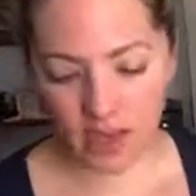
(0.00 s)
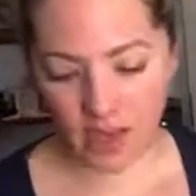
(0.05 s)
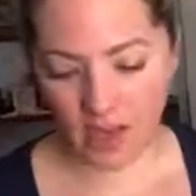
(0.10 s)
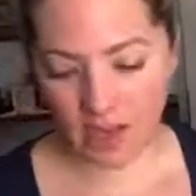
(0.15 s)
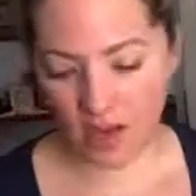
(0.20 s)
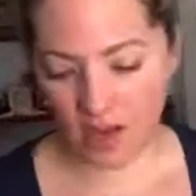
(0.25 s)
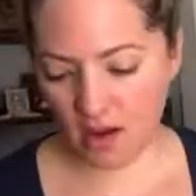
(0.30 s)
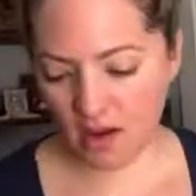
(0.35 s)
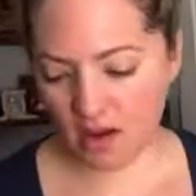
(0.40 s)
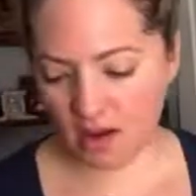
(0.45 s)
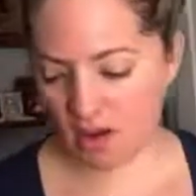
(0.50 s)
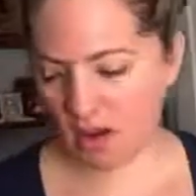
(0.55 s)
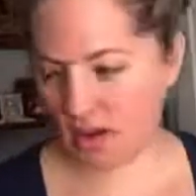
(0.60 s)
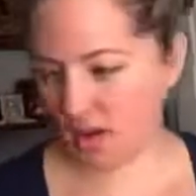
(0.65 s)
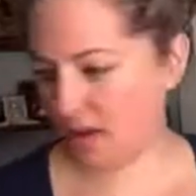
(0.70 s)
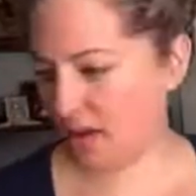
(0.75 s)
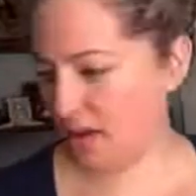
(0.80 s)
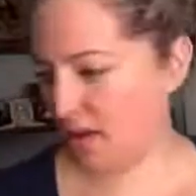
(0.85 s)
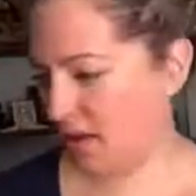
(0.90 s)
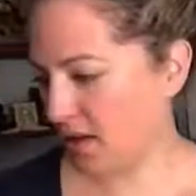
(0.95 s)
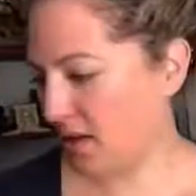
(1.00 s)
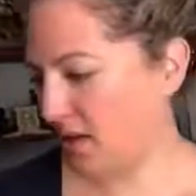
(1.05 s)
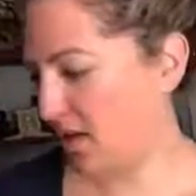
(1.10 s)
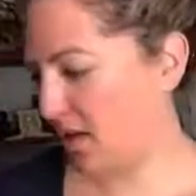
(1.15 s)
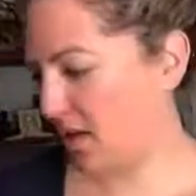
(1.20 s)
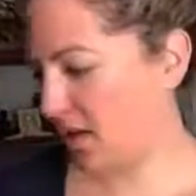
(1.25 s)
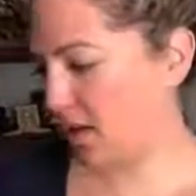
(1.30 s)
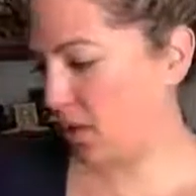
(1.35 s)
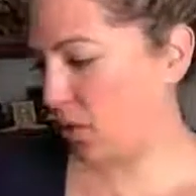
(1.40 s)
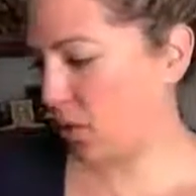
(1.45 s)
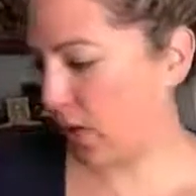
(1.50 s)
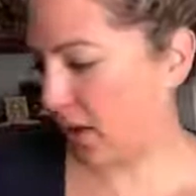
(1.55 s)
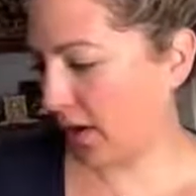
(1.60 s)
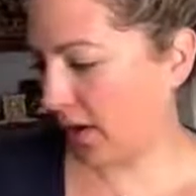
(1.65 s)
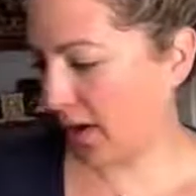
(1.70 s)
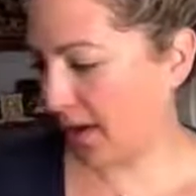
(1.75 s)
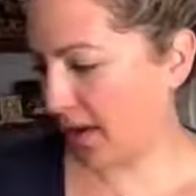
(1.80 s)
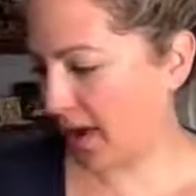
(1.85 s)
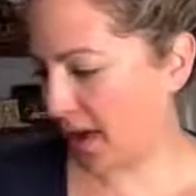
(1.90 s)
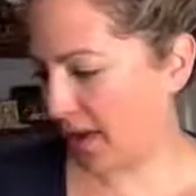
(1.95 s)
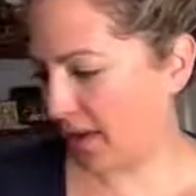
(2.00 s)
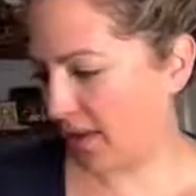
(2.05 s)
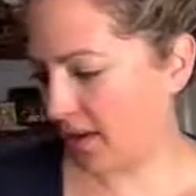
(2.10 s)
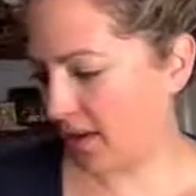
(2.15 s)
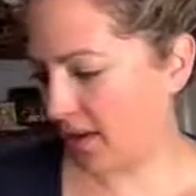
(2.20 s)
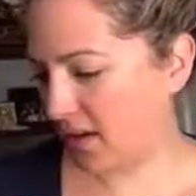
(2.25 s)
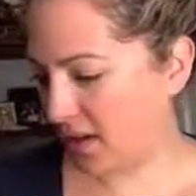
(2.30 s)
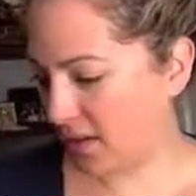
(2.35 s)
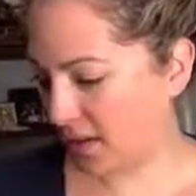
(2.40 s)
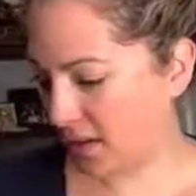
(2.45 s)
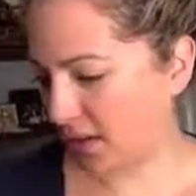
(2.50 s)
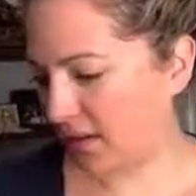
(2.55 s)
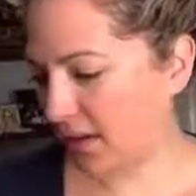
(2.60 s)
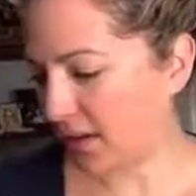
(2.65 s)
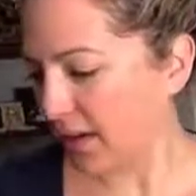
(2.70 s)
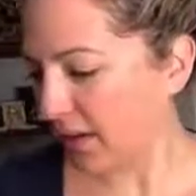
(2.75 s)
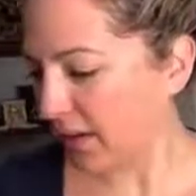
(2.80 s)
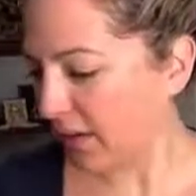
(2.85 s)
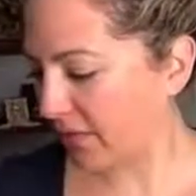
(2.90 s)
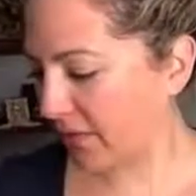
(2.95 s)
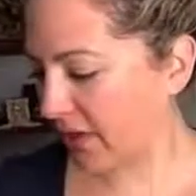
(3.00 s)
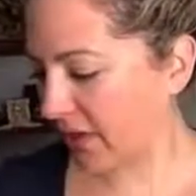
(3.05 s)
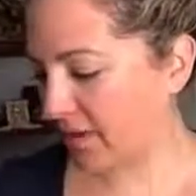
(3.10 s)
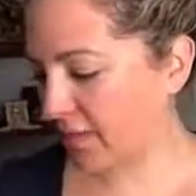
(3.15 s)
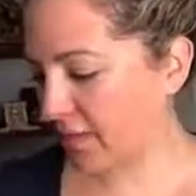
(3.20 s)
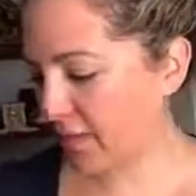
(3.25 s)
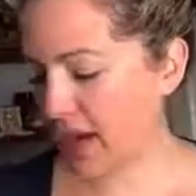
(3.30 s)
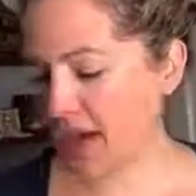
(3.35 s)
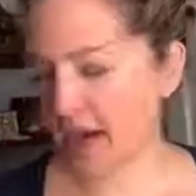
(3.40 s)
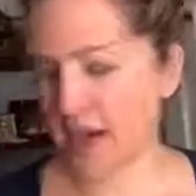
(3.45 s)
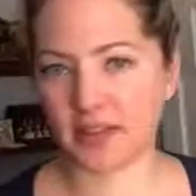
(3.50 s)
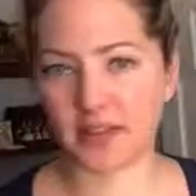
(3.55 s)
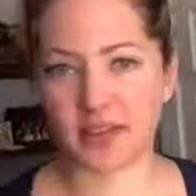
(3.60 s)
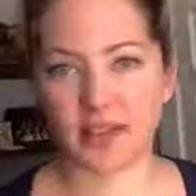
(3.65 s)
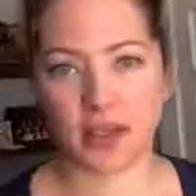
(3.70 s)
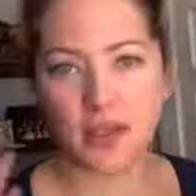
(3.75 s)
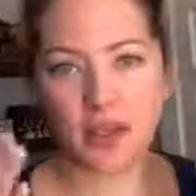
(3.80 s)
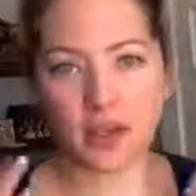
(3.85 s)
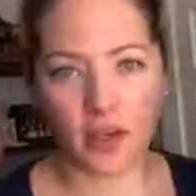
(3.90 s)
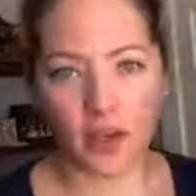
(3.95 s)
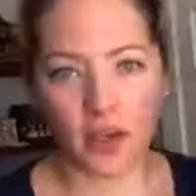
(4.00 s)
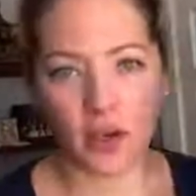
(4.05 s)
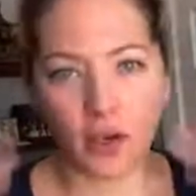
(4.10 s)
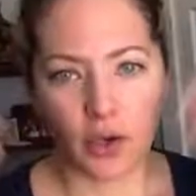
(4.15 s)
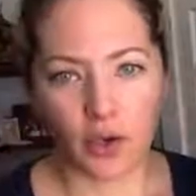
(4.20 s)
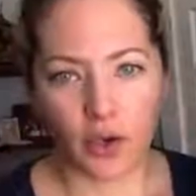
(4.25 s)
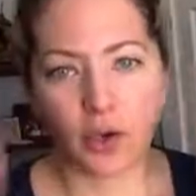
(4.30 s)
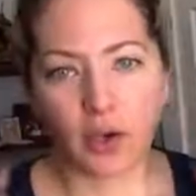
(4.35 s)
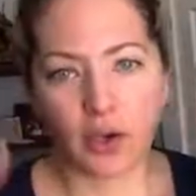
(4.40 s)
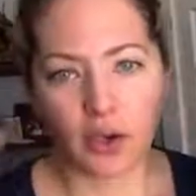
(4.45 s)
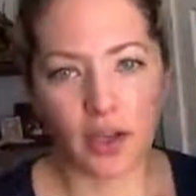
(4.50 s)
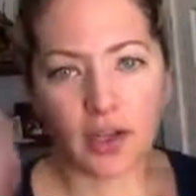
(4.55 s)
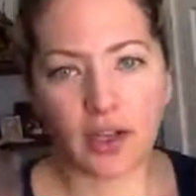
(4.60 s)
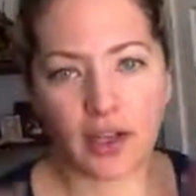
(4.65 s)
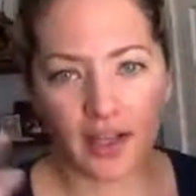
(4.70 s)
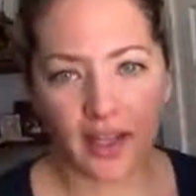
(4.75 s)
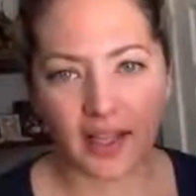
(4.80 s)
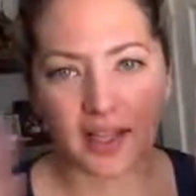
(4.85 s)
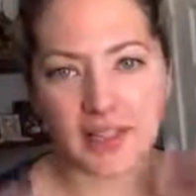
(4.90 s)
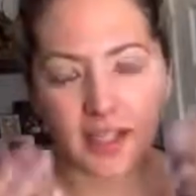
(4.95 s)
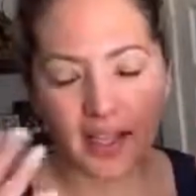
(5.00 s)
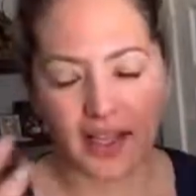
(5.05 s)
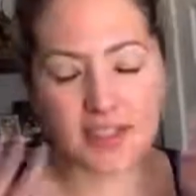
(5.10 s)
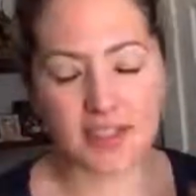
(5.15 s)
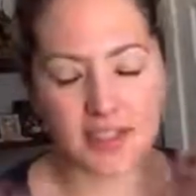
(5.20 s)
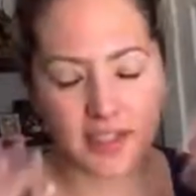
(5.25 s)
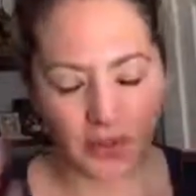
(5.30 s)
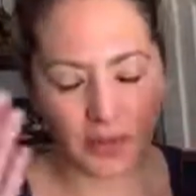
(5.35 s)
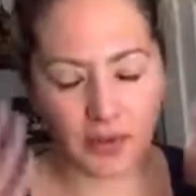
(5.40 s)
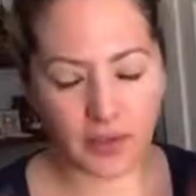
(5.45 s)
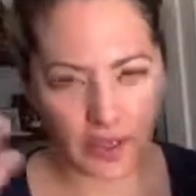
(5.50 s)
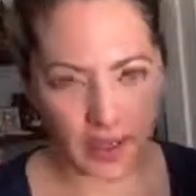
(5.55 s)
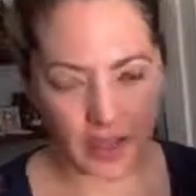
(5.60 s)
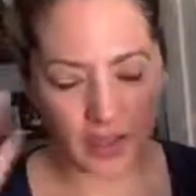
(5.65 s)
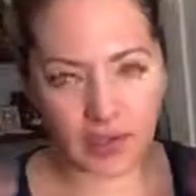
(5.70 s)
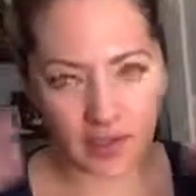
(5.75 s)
on where I had the clarifying mask. I'm going to let that soak in.